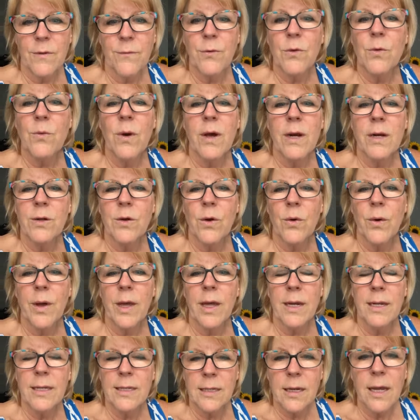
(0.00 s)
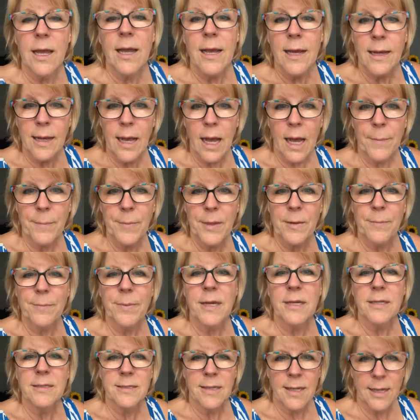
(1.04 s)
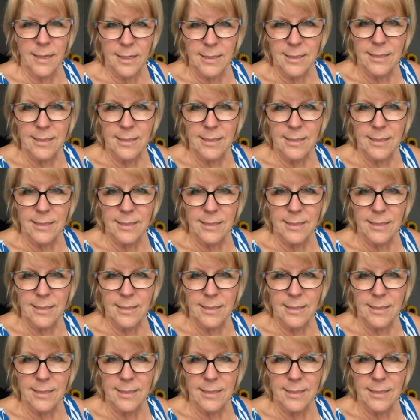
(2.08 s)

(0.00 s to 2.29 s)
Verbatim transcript: if you want to go ahead and copy and paste that